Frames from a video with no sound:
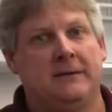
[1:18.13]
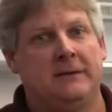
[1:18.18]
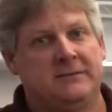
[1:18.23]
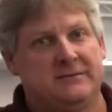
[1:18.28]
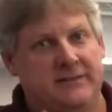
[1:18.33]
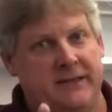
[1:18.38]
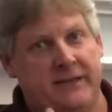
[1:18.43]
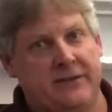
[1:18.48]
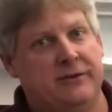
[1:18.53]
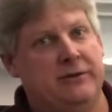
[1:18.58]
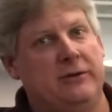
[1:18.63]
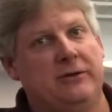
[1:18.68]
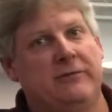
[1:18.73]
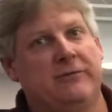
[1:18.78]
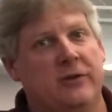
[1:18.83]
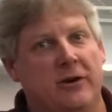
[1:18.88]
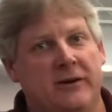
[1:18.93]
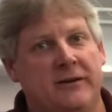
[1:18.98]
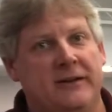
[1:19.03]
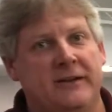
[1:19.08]
Stay tuned
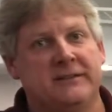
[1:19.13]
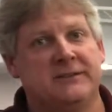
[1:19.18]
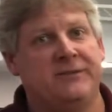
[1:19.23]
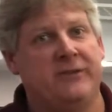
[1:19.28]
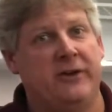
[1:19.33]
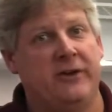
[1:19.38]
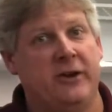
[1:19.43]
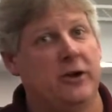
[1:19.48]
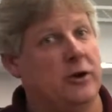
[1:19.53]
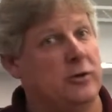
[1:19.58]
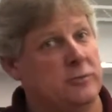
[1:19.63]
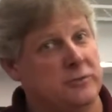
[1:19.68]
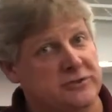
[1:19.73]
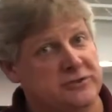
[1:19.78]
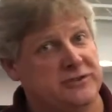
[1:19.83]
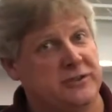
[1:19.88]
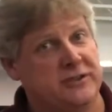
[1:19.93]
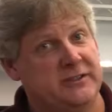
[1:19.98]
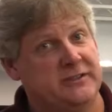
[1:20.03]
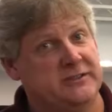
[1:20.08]
for our next video and we'll
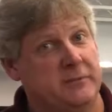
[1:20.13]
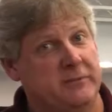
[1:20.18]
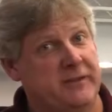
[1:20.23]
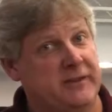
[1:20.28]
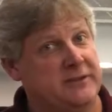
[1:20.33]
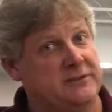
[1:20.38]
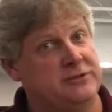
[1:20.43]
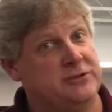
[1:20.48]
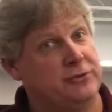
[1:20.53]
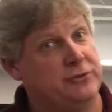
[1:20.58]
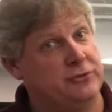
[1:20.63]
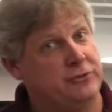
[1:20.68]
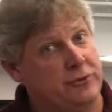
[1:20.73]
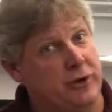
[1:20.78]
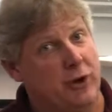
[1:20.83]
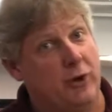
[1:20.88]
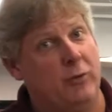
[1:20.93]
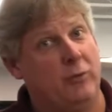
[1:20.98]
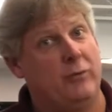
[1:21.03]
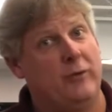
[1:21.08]
show you some things you
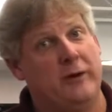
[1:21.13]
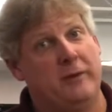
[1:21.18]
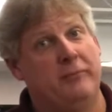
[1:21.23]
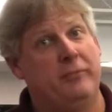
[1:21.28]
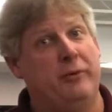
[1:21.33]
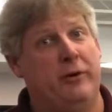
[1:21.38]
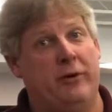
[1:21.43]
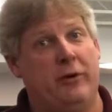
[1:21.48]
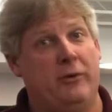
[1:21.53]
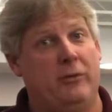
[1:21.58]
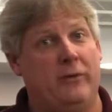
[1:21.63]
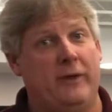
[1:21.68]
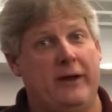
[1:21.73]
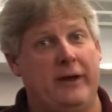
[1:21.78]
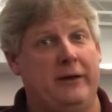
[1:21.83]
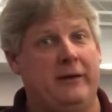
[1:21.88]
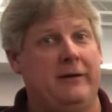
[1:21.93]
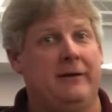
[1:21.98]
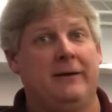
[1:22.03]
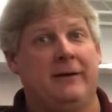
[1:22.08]
don't want to put it
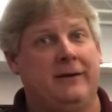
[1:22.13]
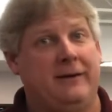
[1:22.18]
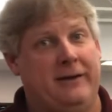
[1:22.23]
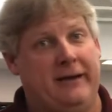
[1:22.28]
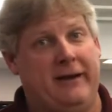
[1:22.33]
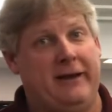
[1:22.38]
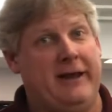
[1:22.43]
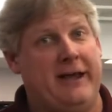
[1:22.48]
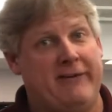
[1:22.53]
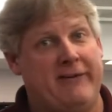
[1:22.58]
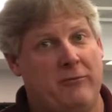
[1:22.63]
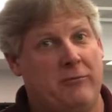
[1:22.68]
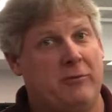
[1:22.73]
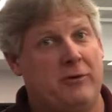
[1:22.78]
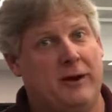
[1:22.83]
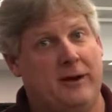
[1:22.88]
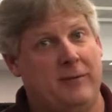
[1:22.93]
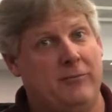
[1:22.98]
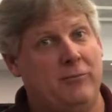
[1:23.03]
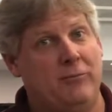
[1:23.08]
away and have a
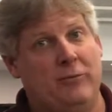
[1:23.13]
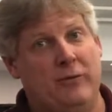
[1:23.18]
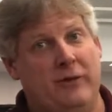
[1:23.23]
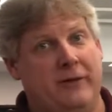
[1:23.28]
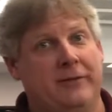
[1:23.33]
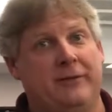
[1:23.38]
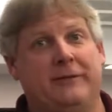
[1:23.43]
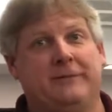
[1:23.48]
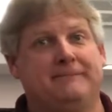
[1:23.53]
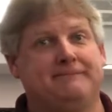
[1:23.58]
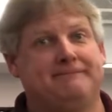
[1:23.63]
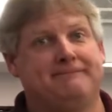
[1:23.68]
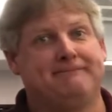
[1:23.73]
problem with.